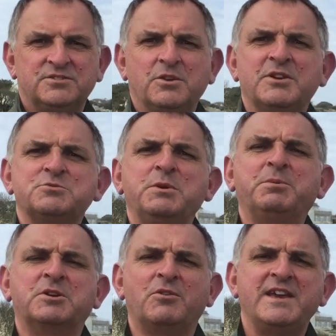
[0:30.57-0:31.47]
So as we
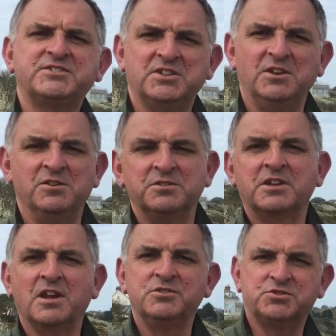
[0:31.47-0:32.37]
progress along
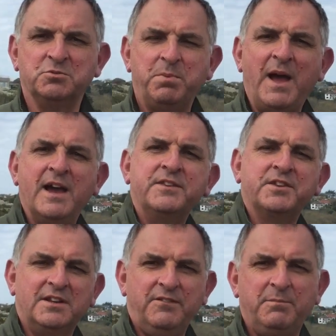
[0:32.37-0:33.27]
the coastal path,
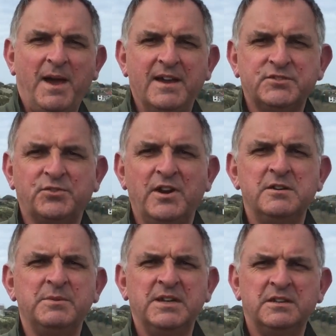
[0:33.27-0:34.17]
the cliff paths for
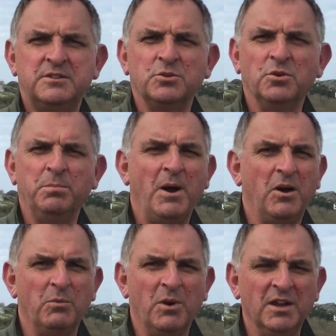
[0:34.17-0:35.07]
Enemy at the Door
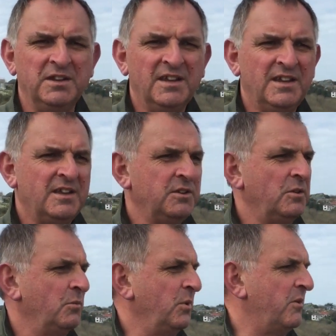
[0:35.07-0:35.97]
Part 1,
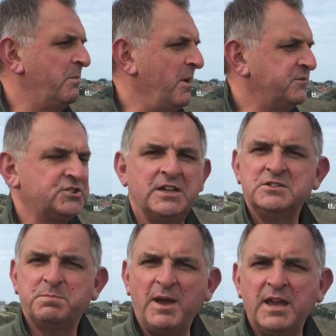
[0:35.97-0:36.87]
we're above
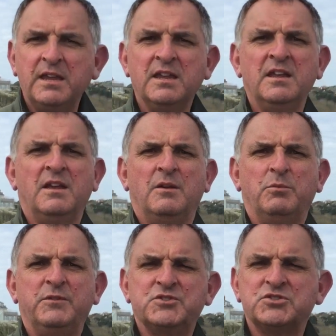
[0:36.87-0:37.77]
Saints Bay.
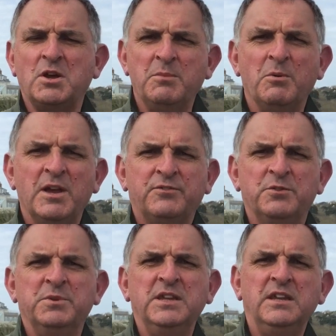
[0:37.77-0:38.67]
We've just come away
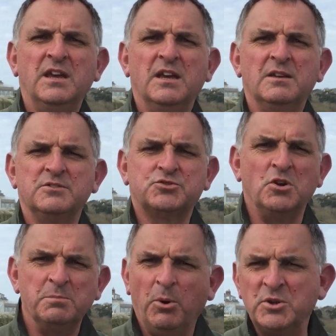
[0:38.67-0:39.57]
from the
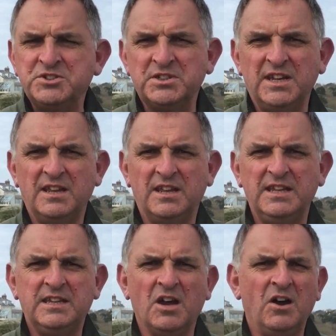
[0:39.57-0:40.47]
strong point at
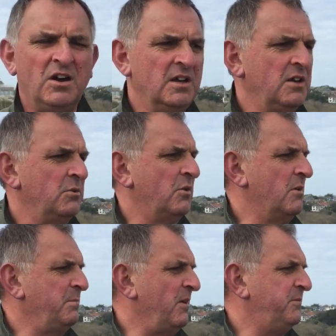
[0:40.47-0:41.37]
Icar.
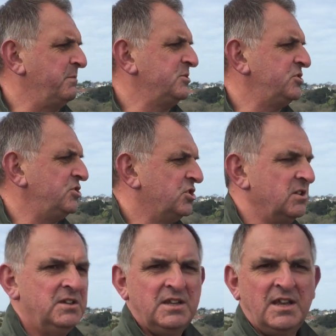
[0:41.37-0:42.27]
We're above the
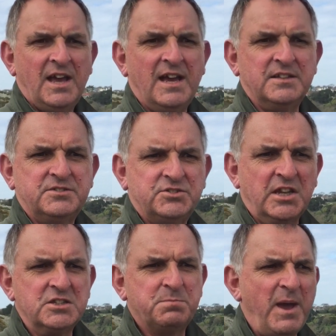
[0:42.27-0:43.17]
position at
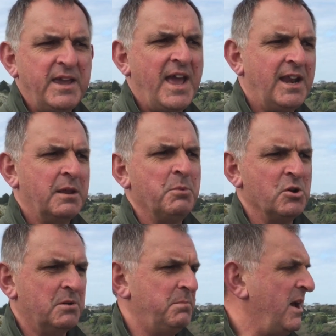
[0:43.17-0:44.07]
Saints Bay,
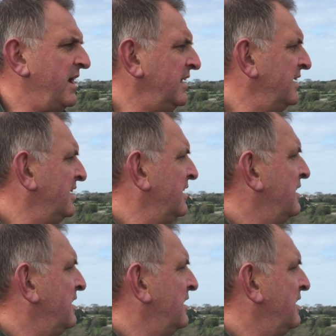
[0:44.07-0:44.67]
Hellingbock Bay.